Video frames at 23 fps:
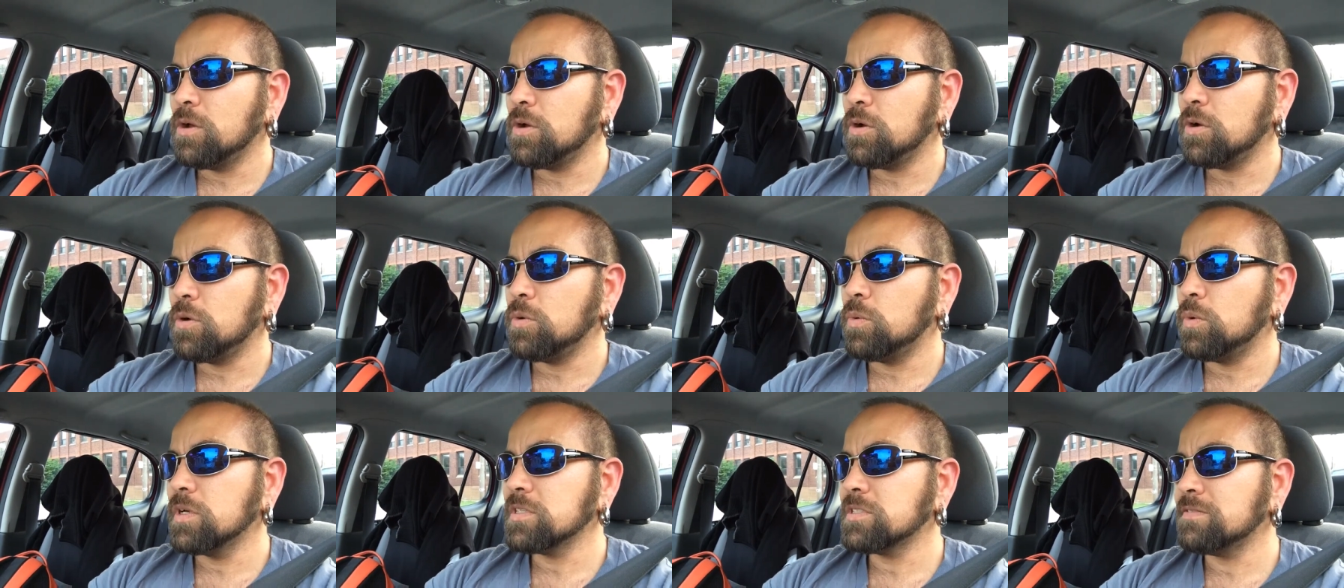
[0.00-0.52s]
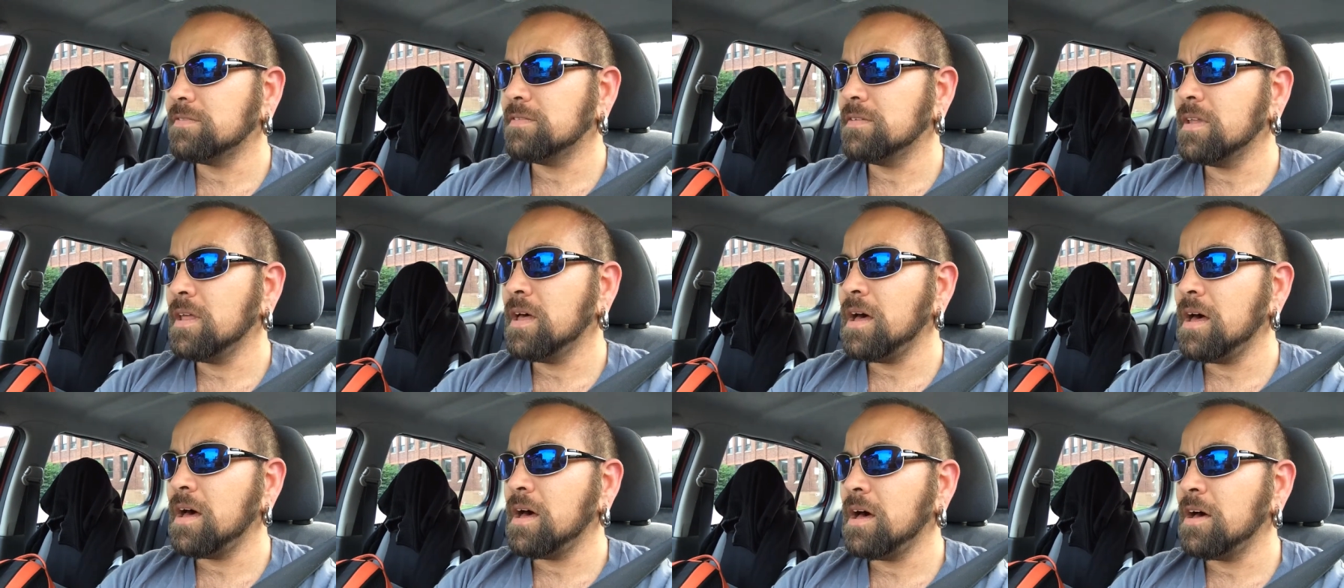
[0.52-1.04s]
He was
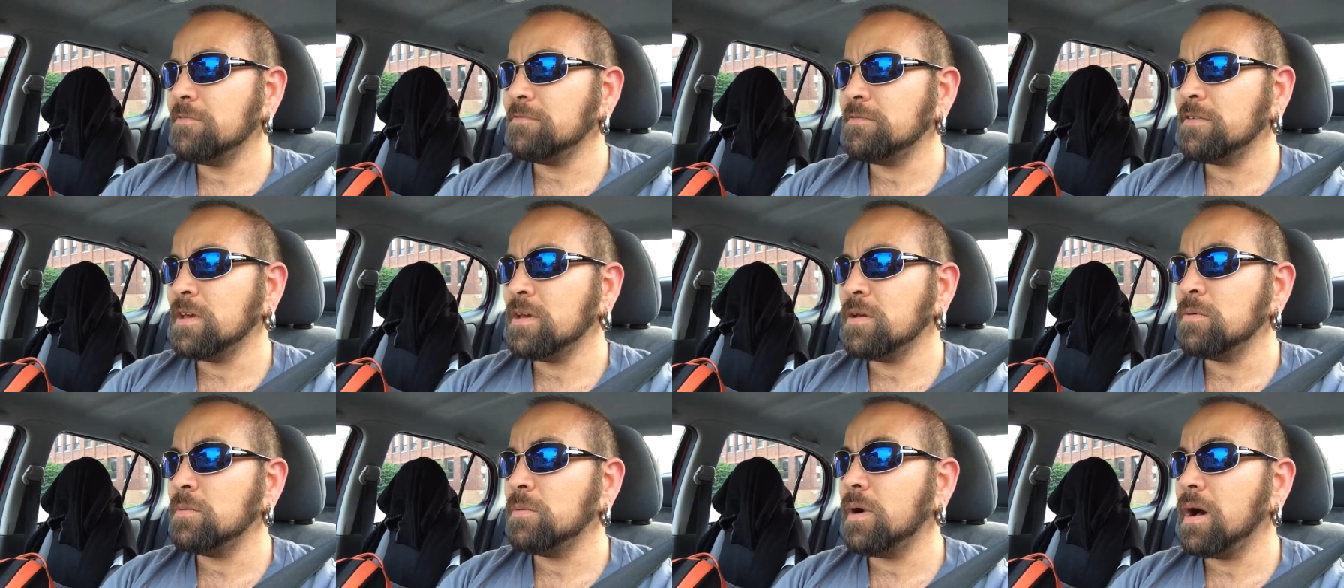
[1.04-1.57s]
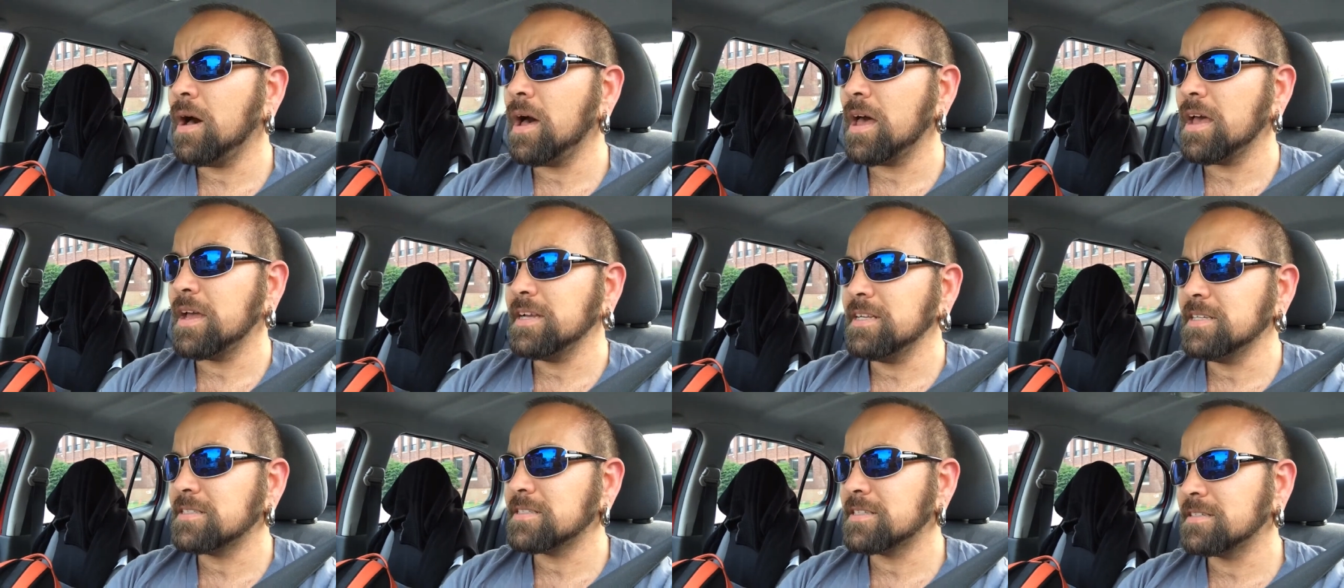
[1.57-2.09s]
fluffy
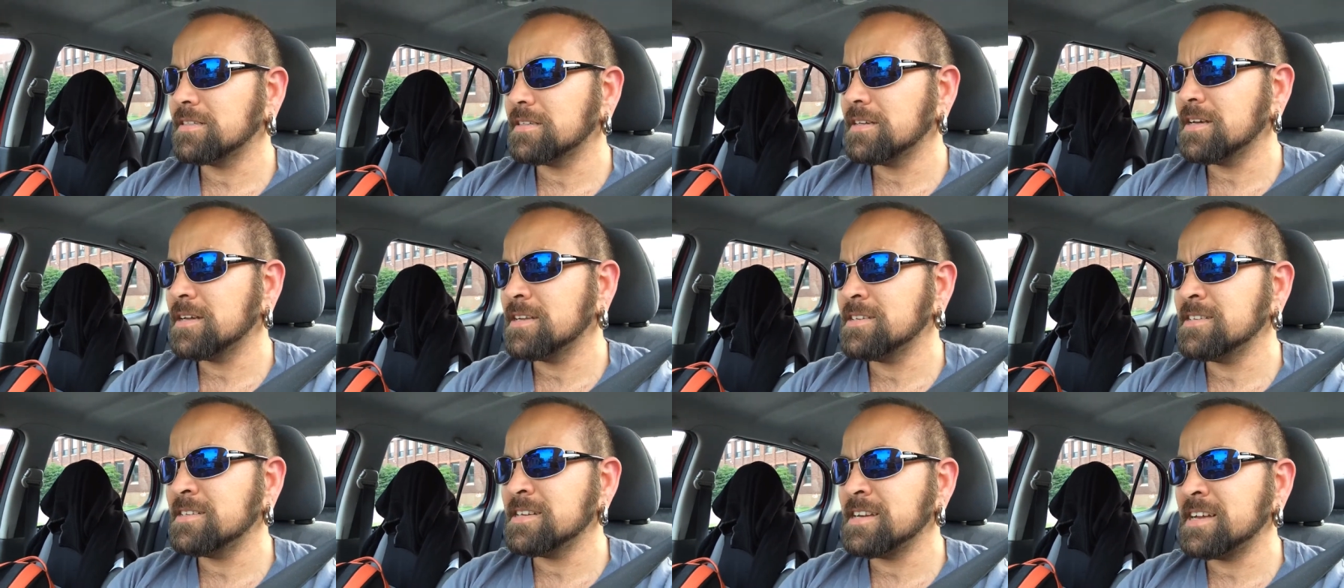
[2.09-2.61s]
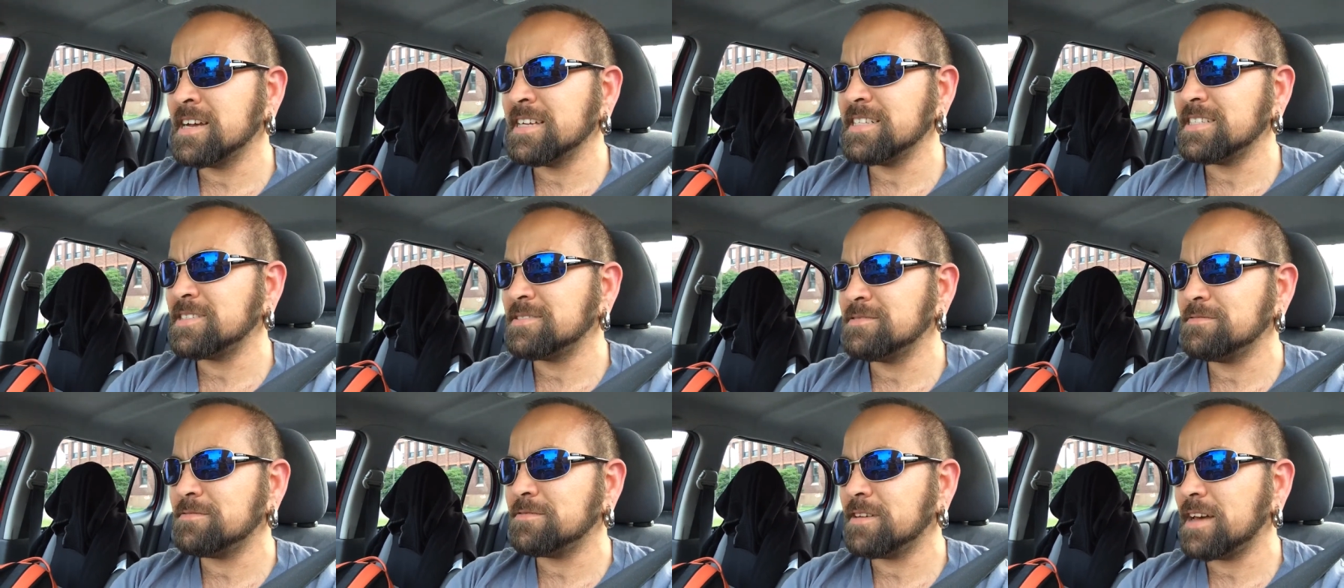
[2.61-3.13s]
white and
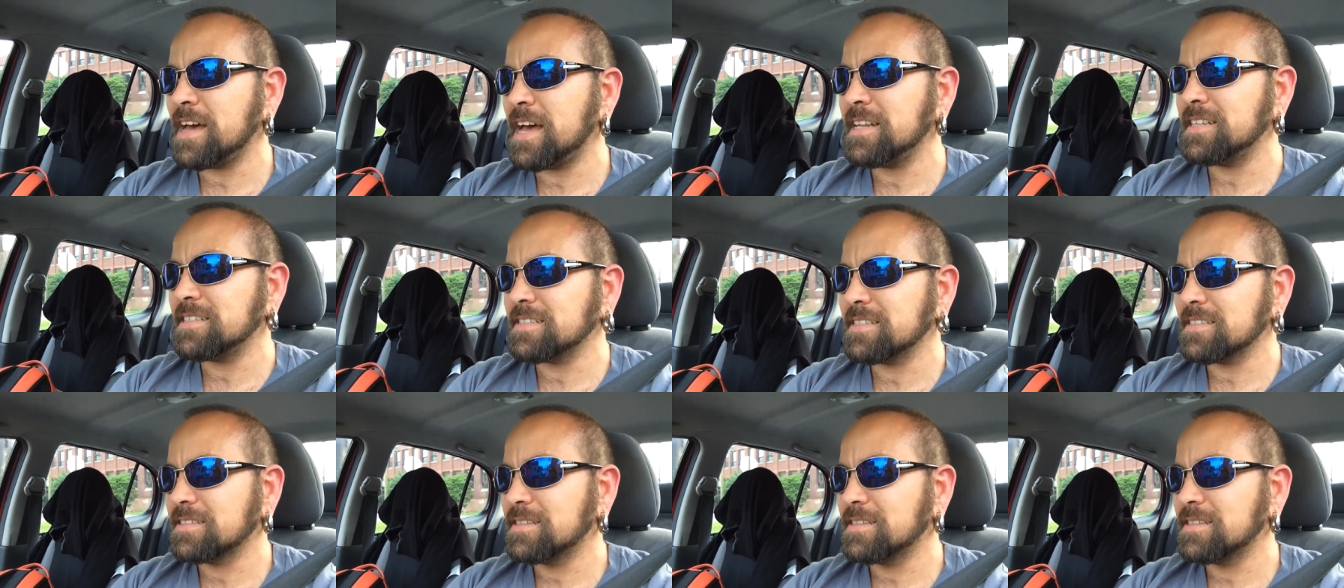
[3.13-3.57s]
nice and fat.